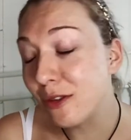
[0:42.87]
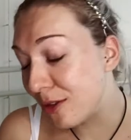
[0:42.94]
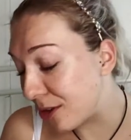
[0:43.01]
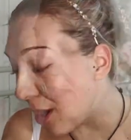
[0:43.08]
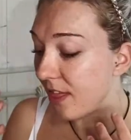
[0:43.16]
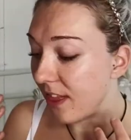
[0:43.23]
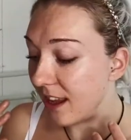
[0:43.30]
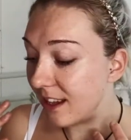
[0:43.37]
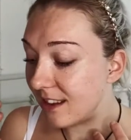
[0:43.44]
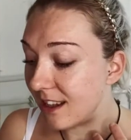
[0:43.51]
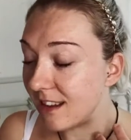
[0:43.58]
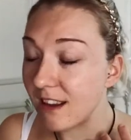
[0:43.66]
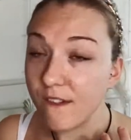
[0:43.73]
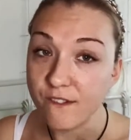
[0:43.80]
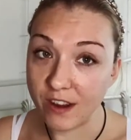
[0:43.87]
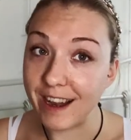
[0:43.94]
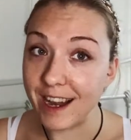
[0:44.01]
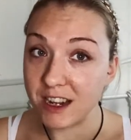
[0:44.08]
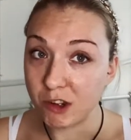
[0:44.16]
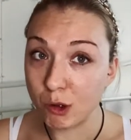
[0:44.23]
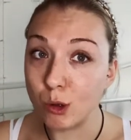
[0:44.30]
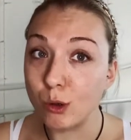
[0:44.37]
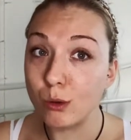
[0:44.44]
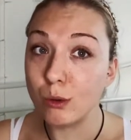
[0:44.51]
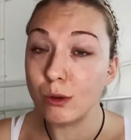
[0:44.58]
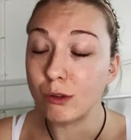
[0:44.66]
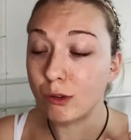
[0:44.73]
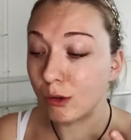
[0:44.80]
So this is a Vinted
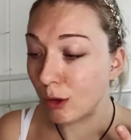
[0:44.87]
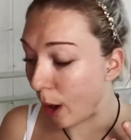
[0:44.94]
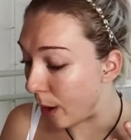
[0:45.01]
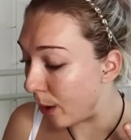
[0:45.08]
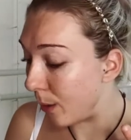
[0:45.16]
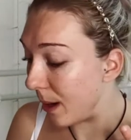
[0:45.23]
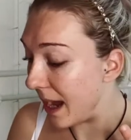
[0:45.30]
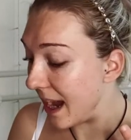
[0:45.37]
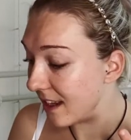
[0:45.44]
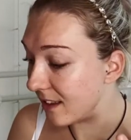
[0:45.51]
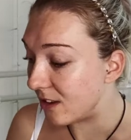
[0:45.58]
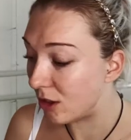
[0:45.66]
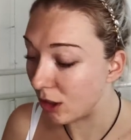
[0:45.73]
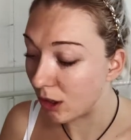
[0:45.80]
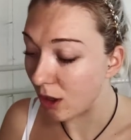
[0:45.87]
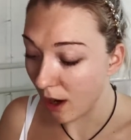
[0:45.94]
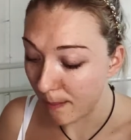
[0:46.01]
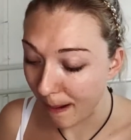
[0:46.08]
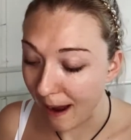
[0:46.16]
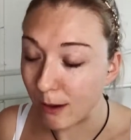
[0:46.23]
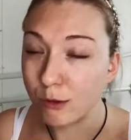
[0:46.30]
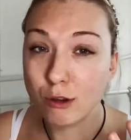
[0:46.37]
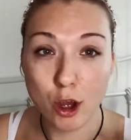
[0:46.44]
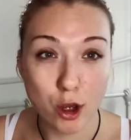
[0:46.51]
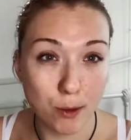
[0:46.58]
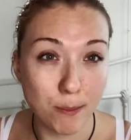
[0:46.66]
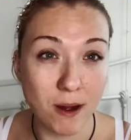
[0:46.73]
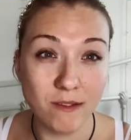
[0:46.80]
haul, so it has took about
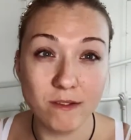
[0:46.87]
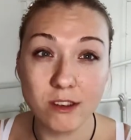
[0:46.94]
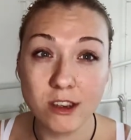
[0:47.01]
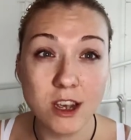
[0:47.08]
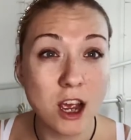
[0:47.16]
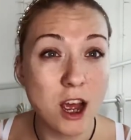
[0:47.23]
2 months